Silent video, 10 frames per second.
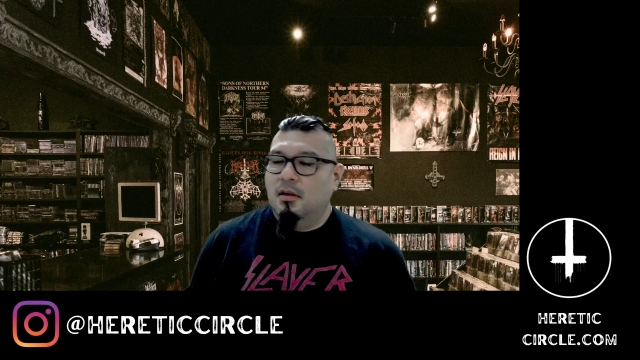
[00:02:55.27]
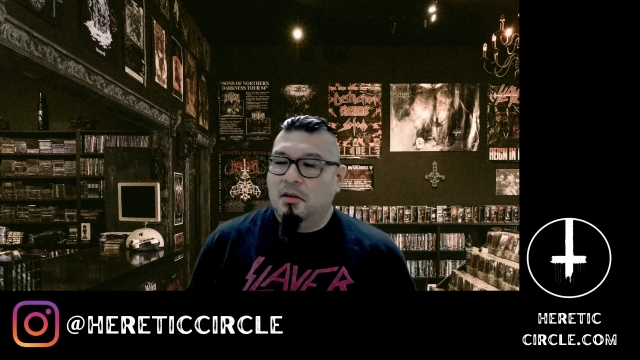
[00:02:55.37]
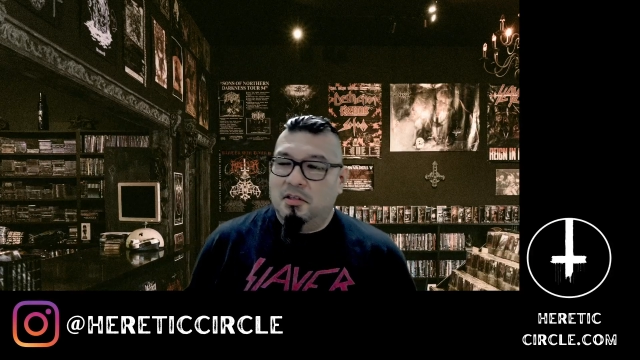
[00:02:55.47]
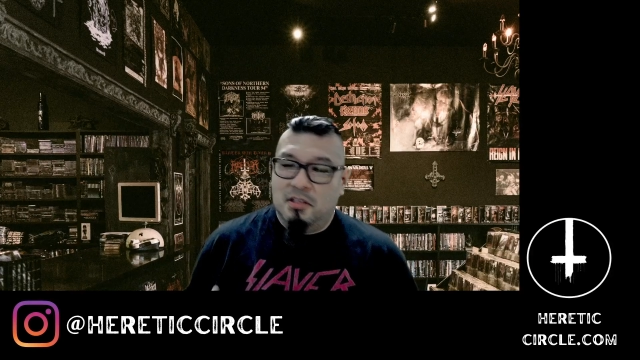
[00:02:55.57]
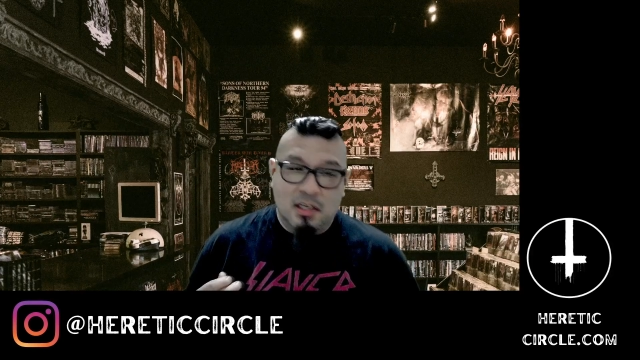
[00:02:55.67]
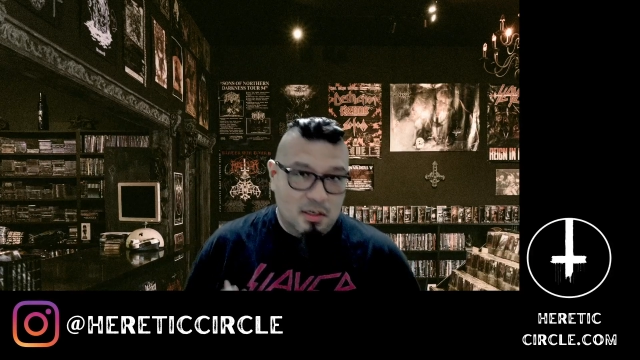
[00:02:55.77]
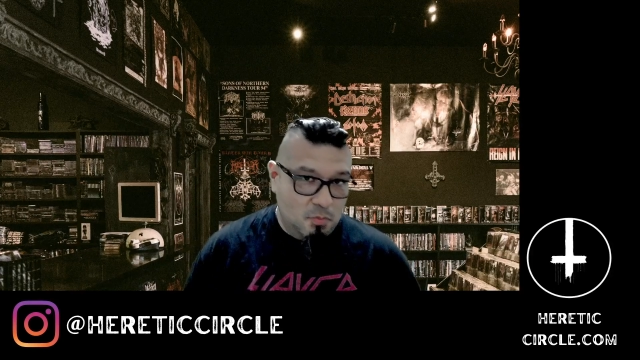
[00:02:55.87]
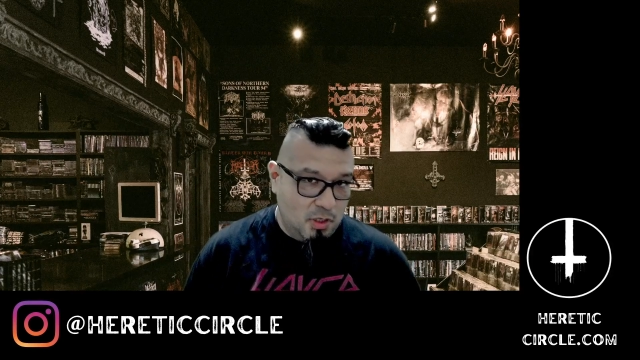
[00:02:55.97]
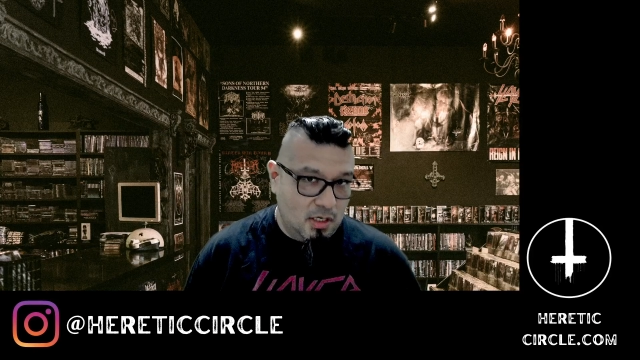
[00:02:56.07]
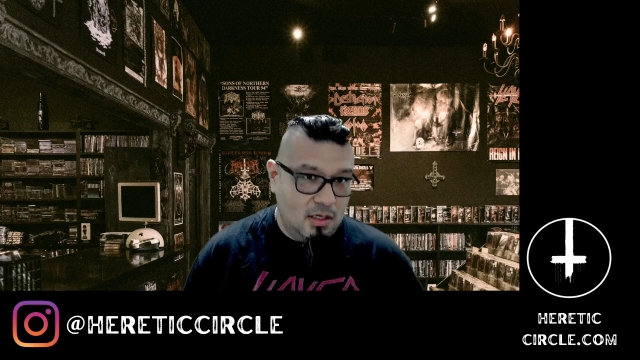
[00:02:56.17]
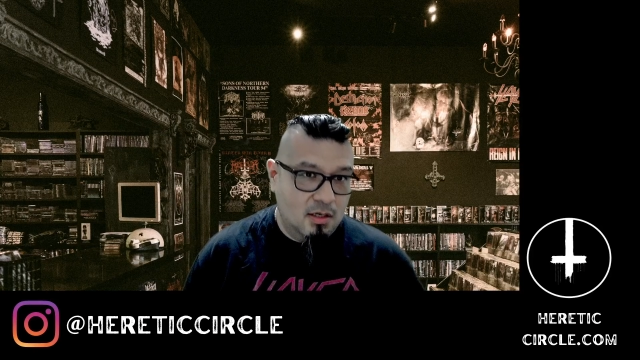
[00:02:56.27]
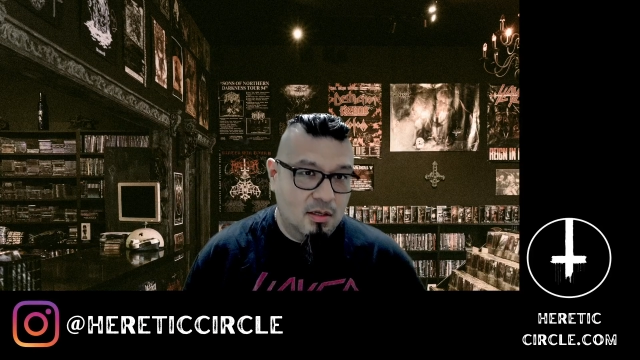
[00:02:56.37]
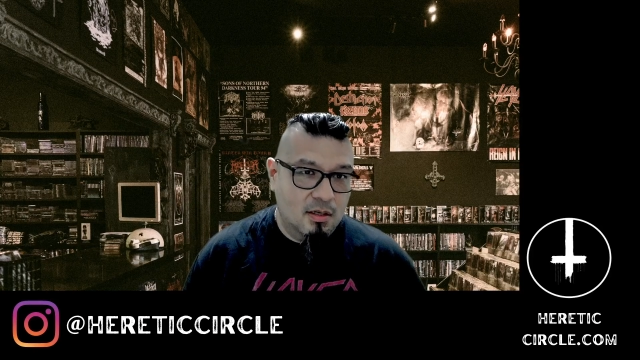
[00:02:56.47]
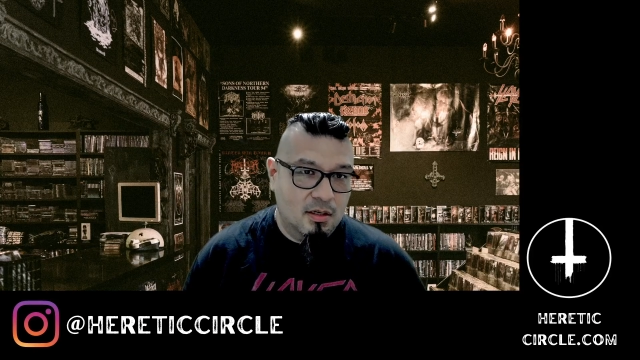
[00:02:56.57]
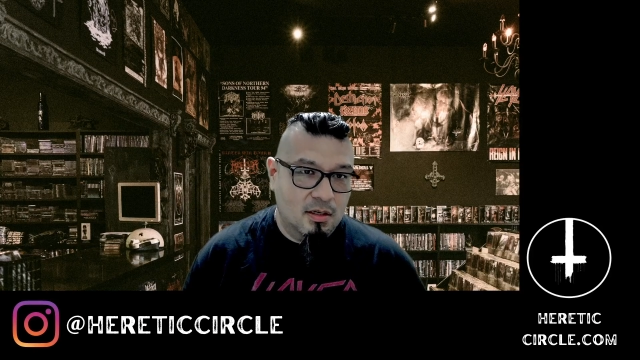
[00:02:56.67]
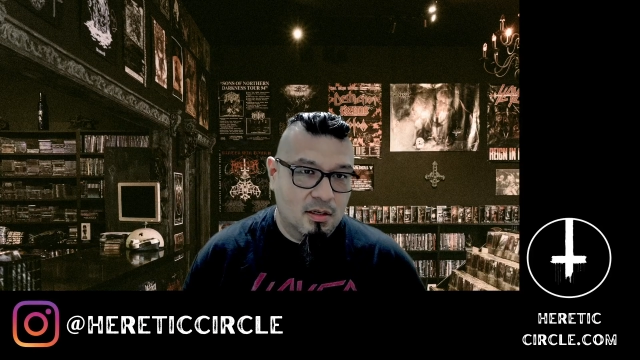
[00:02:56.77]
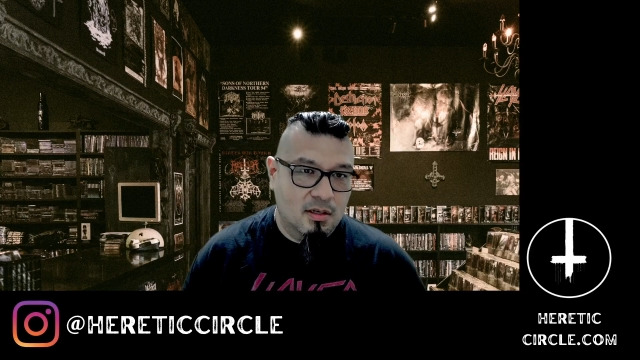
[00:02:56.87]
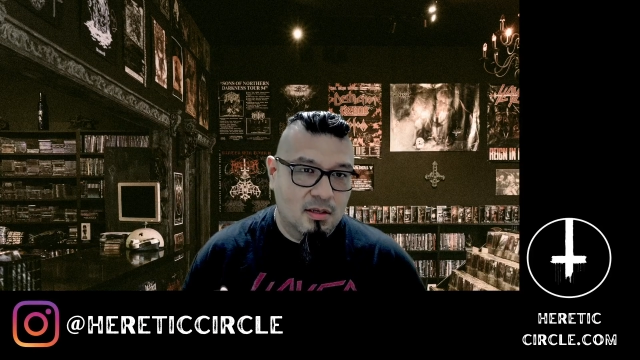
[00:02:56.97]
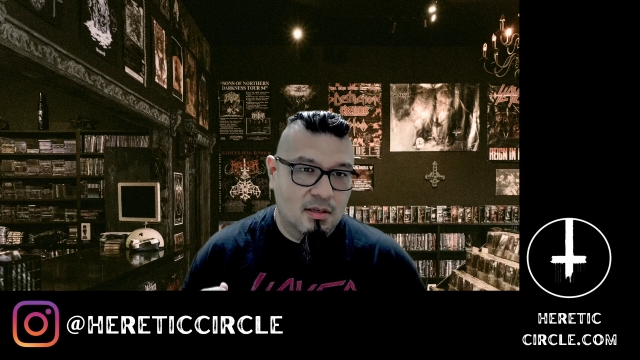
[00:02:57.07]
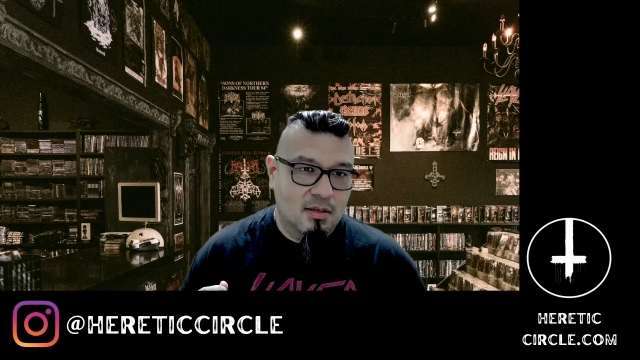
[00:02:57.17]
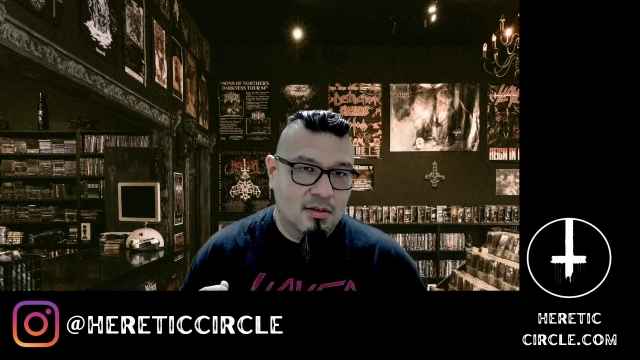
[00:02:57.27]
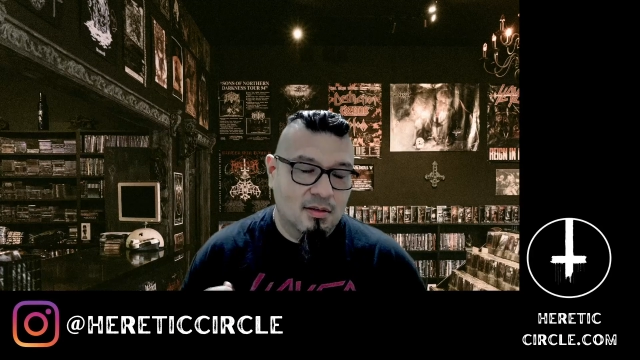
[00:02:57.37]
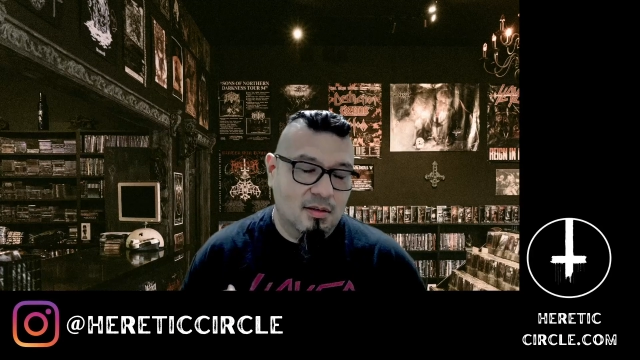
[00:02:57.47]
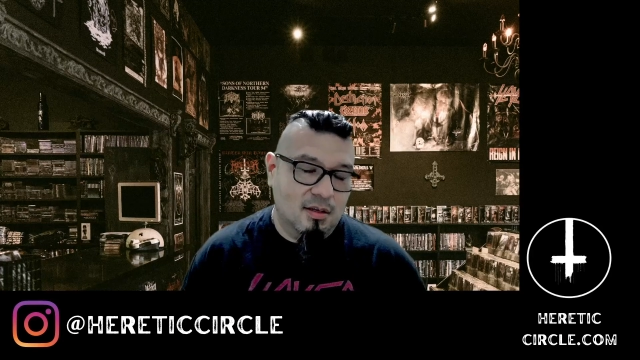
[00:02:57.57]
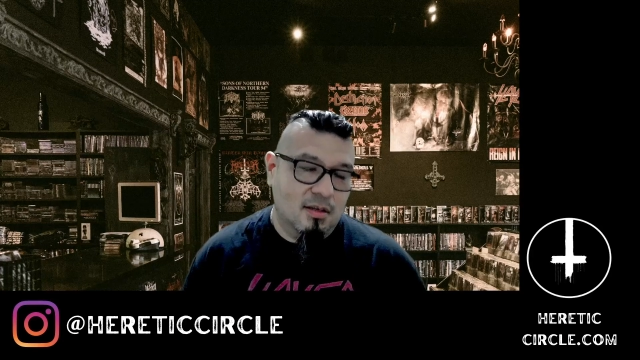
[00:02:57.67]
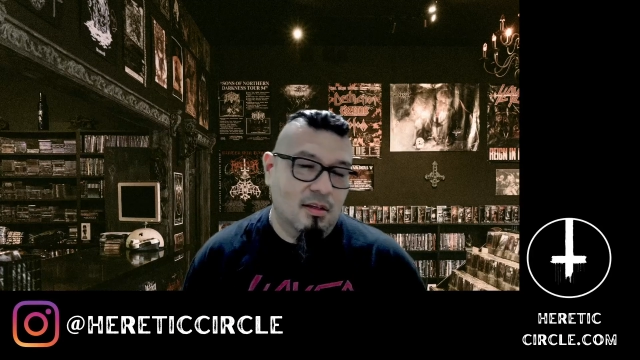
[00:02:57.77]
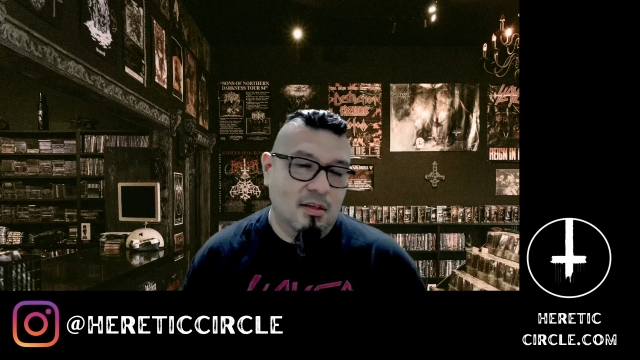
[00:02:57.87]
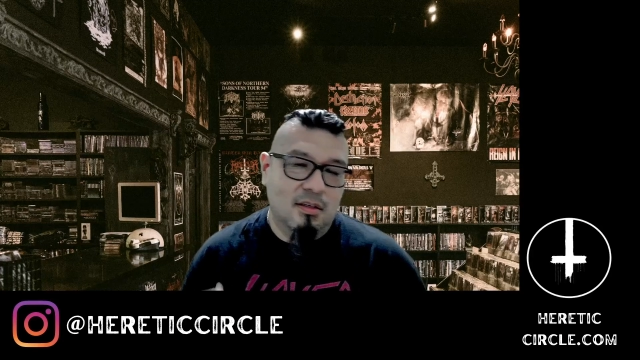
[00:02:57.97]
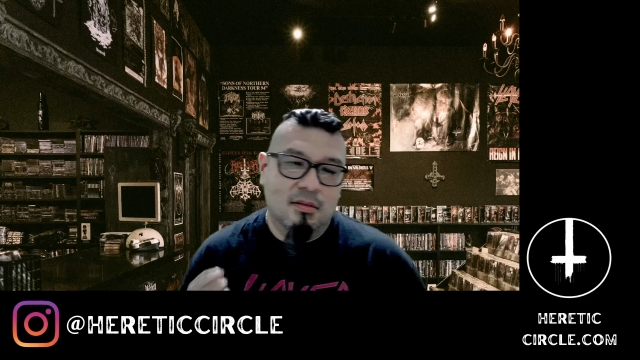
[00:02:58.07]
is gonna be Nicolas